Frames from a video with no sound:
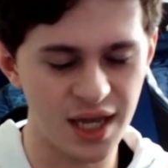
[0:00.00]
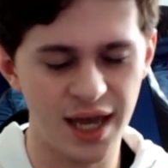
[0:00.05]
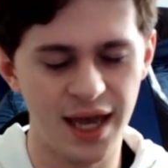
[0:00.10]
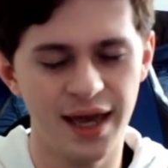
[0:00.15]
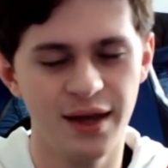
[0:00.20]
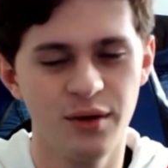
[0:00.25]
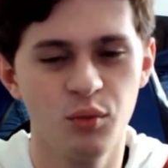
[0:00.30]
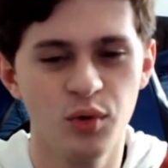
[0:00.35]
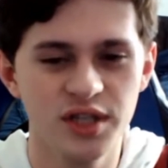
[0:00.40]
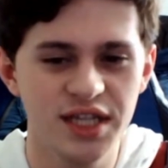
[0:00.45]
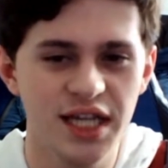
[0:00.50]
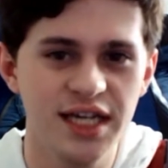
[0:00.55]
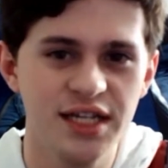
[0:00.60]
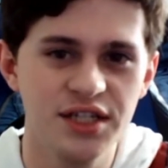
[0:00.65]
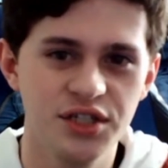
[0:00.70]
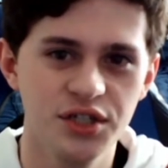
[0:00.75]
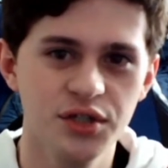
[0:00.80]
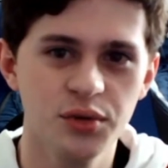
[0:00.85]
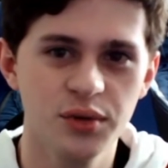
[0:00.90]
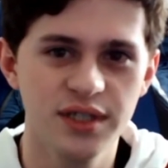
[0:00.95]
and what they
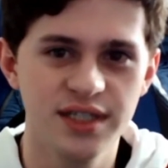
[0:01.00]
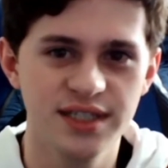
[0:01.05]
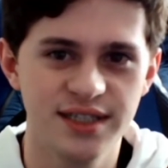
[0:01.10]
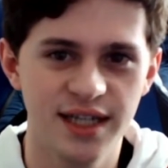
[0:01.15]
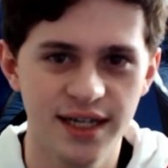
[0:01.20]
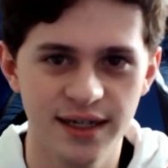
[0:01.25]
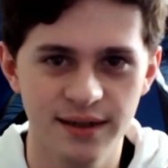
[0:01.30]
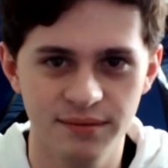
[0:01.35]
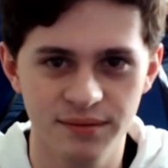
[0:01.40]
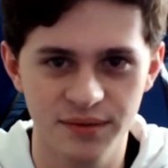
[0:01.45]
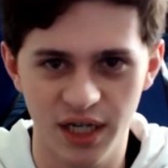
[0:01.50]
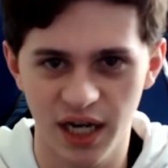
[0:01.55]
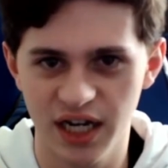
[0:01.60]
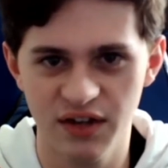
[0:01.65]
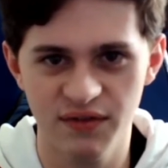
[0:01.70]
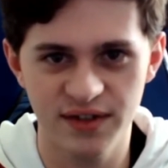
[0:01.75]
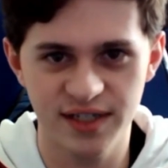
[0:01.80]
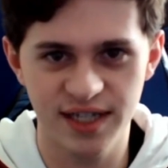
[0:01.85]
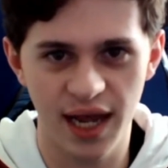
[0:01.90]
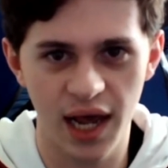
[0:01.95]
do is they kind
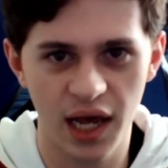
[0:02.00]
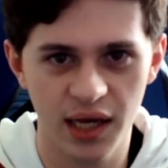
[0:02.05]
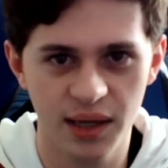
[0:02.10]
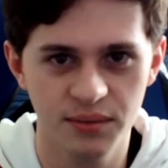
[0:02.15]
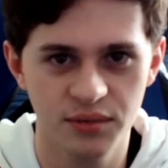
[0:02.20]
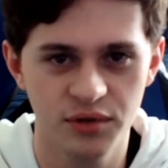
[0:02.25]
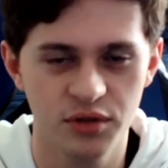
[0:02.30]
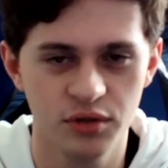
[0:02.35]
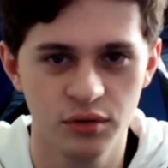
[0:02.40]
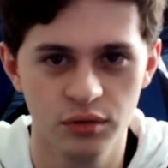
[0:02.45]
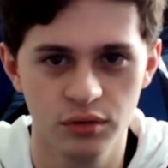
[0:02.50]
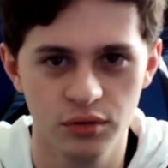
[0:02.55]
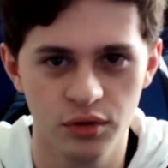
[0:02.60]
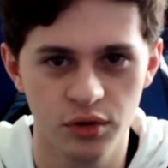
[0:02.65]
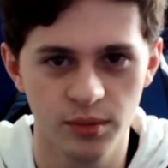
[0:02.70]
of attack him to